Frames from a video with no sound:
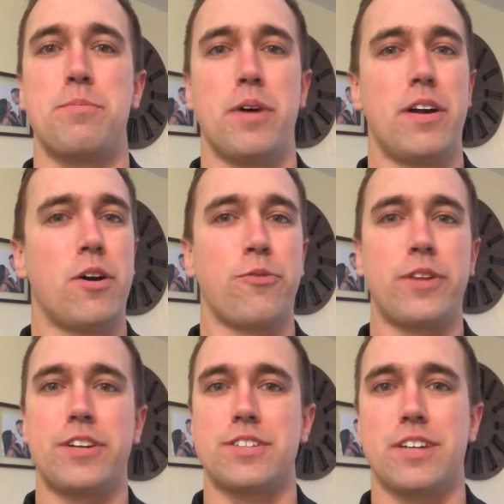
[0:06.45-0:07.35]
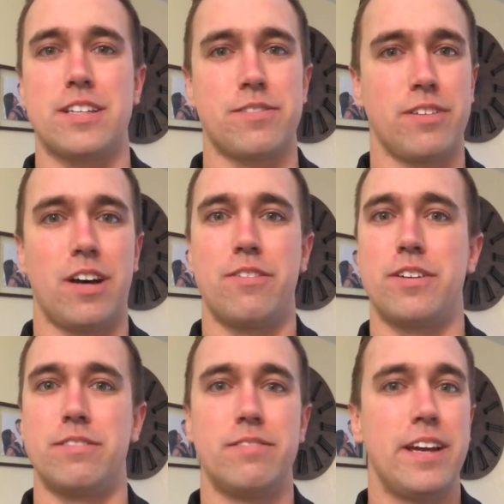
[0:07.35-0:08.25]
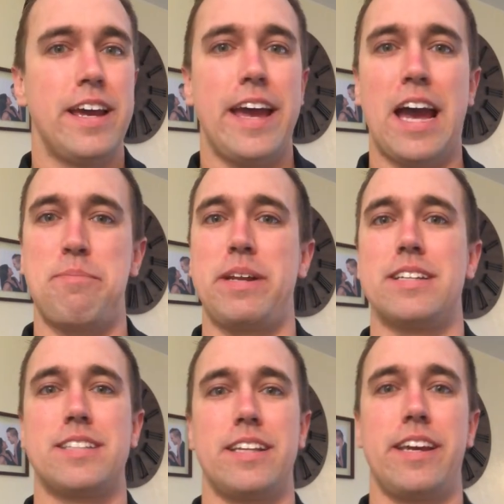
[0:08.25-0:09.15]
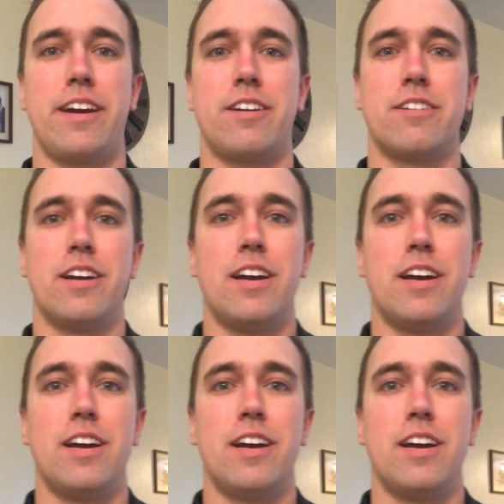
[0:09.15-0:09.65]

but hopefully there's lots of love and happiness in the air.